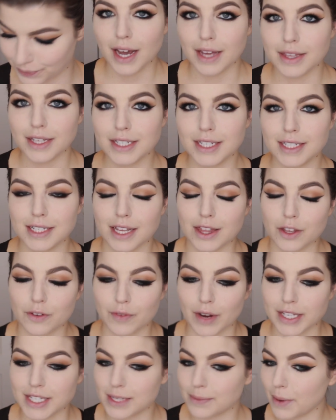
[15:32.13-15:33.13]
And then to set the
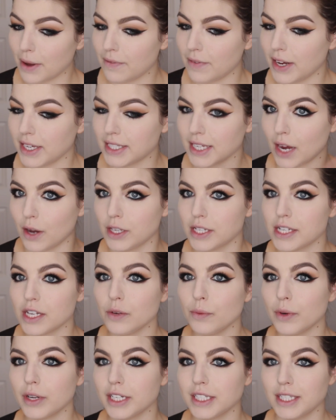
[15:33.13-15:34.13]
rest of my face, I
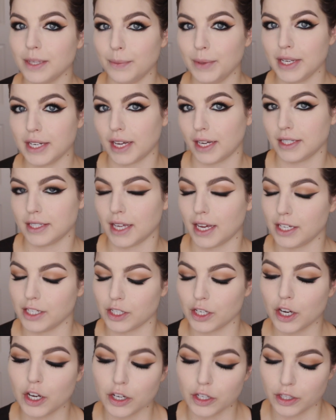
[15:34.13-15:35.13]
still want it to be nice
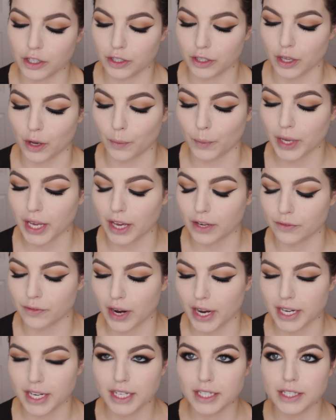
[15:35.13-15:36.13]
and glowy and
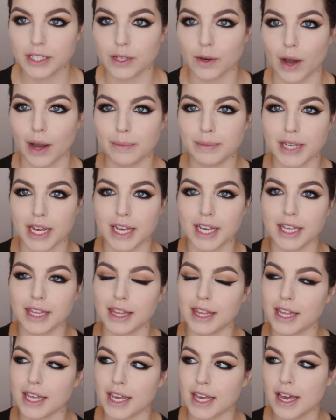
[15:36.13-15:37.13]
radiant, so I'm
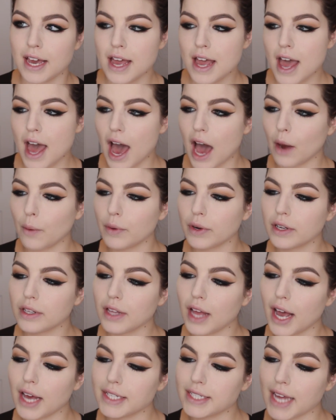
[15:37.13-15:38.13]
taking the
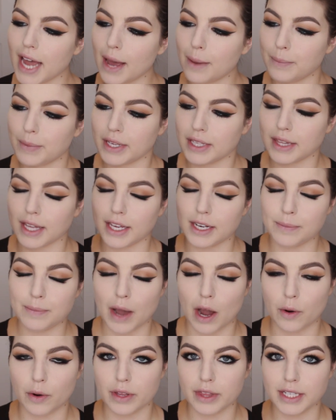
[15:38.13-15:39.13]
Hourglass Ambient Lighting
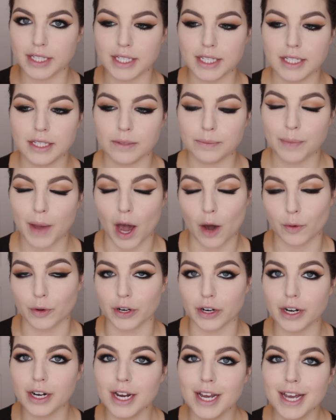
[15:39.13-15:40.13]
Powder.
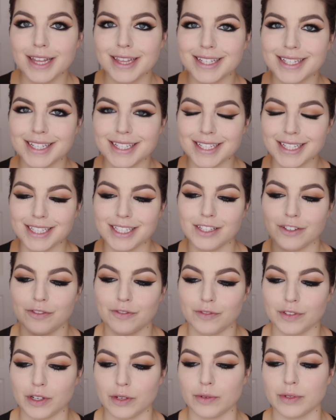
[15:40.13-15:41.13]
This is in
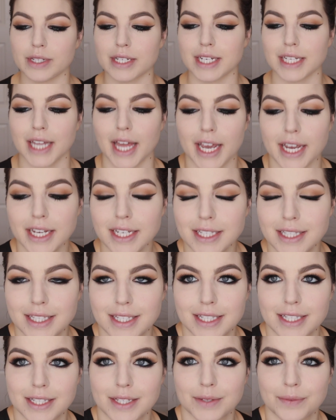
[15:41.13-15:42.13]
Diffused
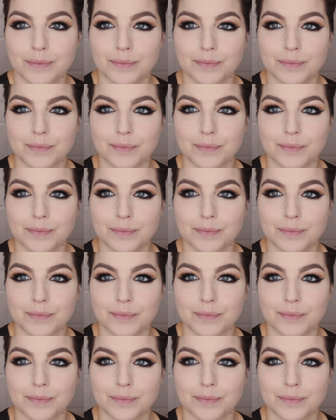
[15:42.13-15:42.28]
Light.